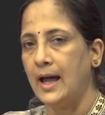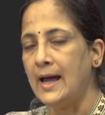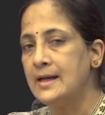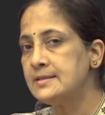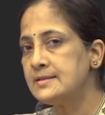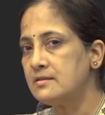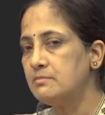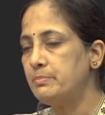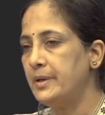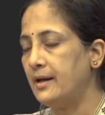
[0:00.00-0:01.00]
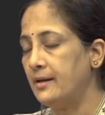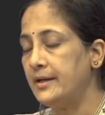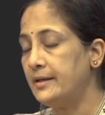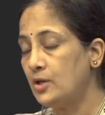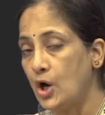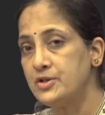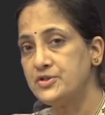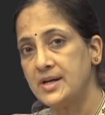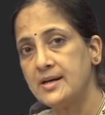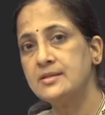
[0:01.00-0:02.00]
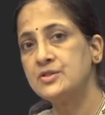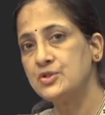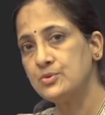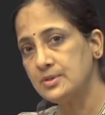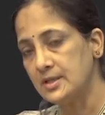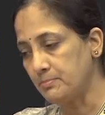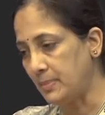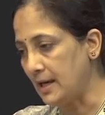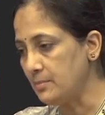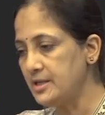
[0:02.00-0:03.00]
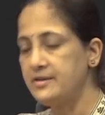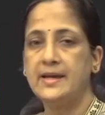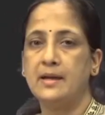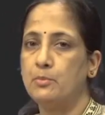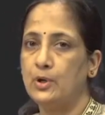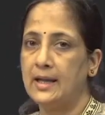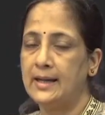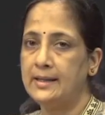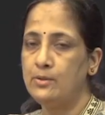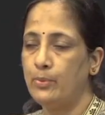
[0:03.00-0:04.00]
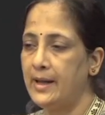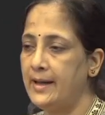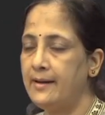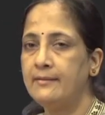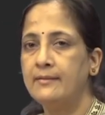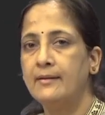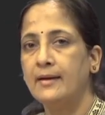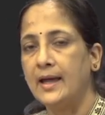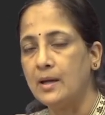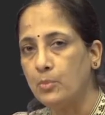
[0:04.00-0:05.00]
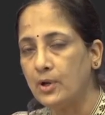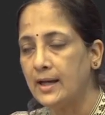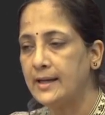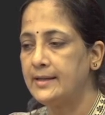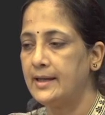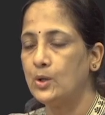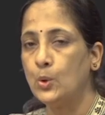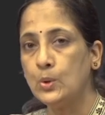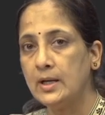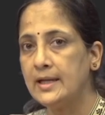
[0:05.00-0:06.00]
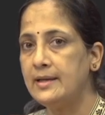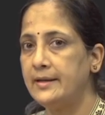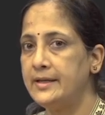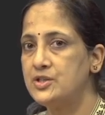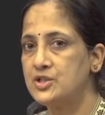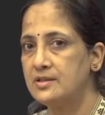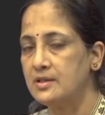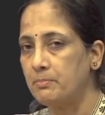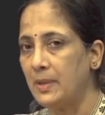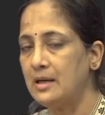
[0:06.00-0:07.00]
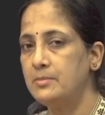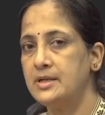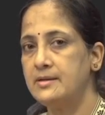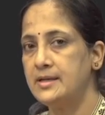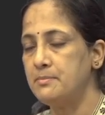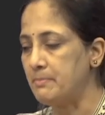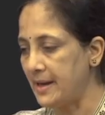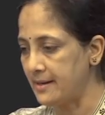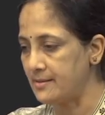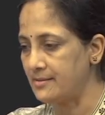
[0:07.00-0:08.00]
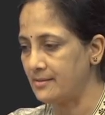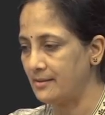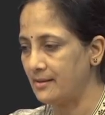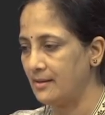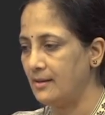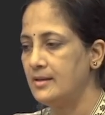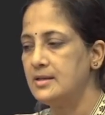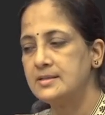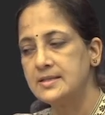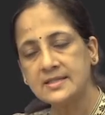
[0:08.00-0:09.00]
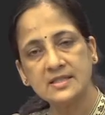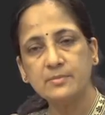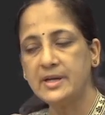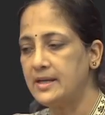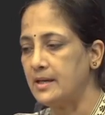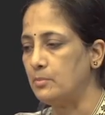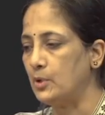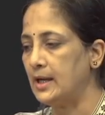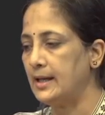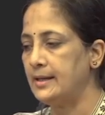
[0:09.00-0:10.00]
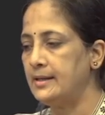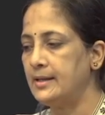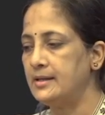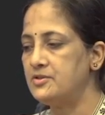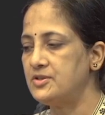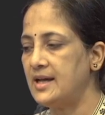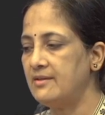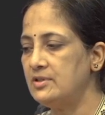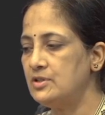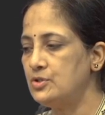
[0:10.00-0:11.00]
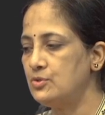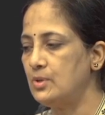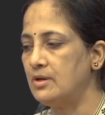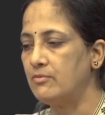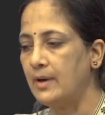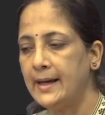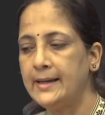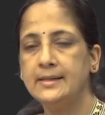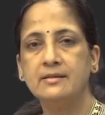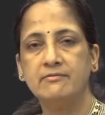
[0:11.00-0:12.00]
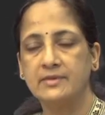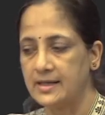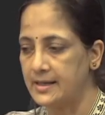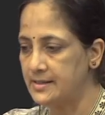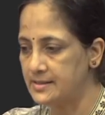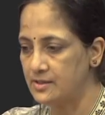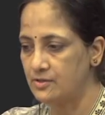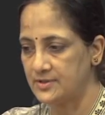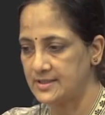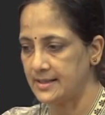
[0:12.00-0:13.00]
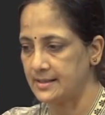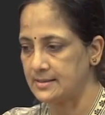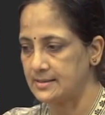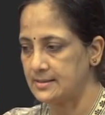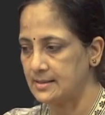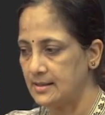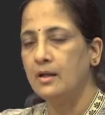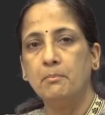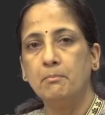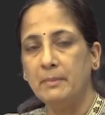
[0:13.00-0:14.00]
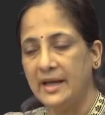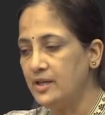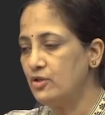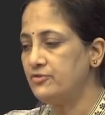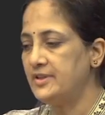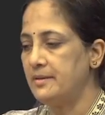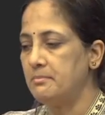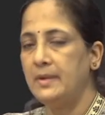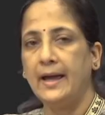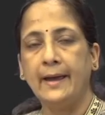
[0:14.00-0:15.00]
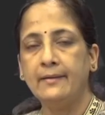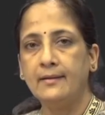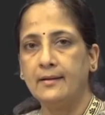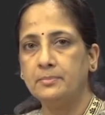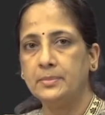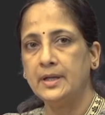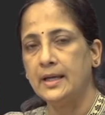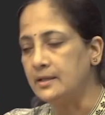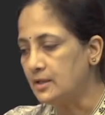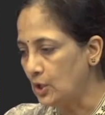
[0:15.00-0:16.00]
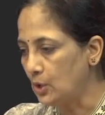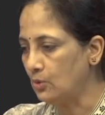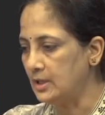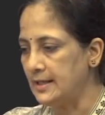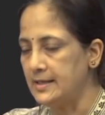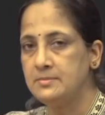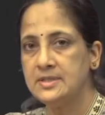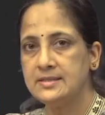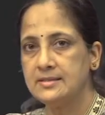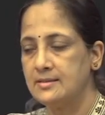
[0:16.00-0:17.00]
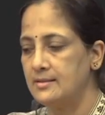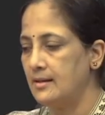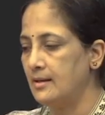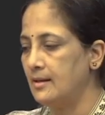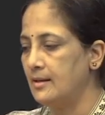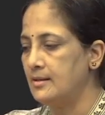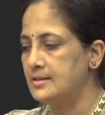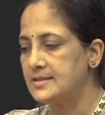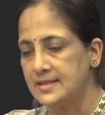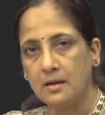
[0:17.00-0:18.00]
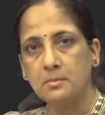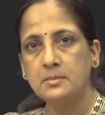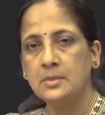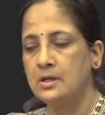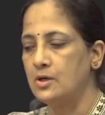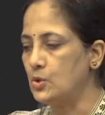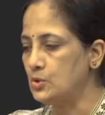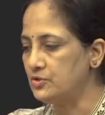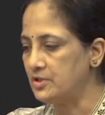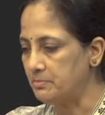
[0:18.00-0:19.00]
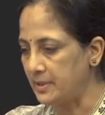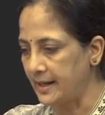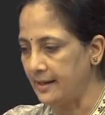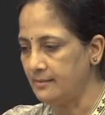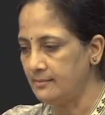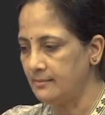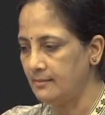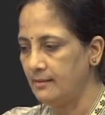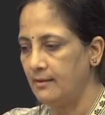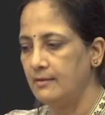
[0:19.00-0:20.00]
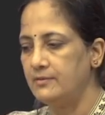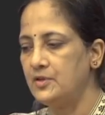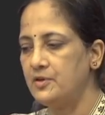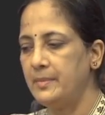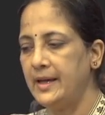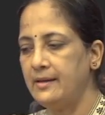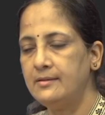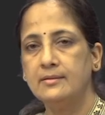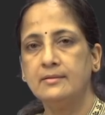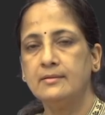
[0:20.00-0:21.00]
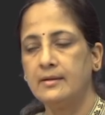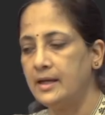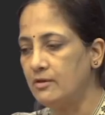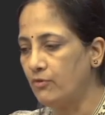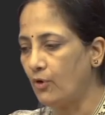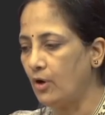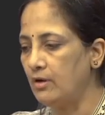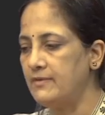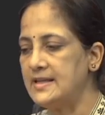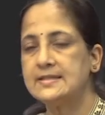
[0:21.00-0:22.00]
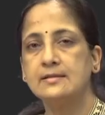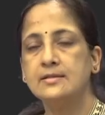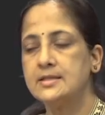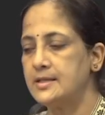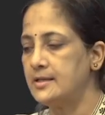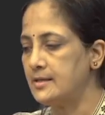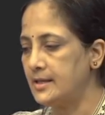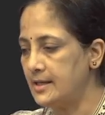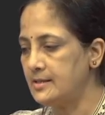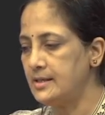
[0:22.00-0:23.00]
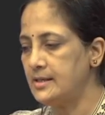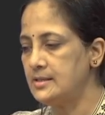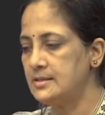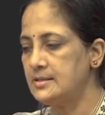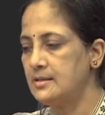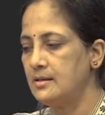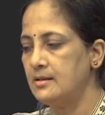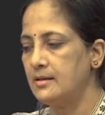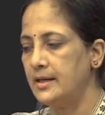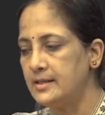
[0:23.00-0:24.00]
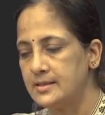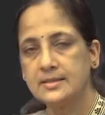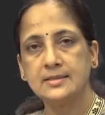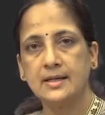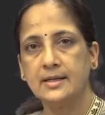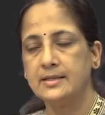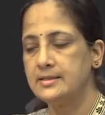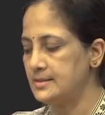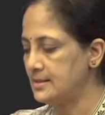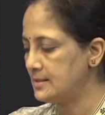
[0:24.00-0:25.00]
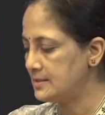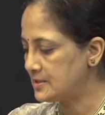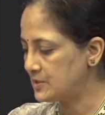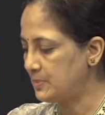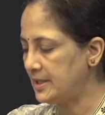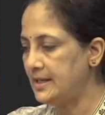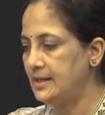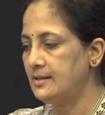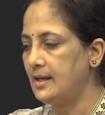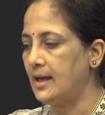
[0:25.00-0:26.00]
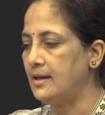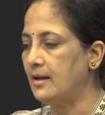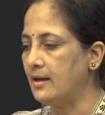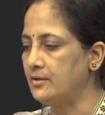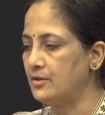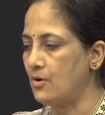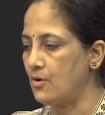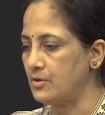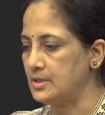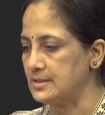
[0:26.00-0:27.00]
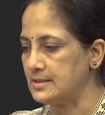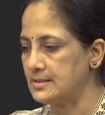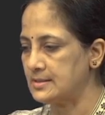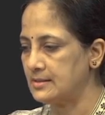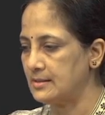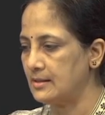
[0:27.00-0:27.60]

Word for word: As in contrast to the pulmonary emboli where emboli can only reach the pulmonary bed, systemic emboli can travel to a wide variety of sites Many of them end up in the lower limbs, some go to the brain, the remainder involve vessels in the kidneys, intestines, spleen and other organs.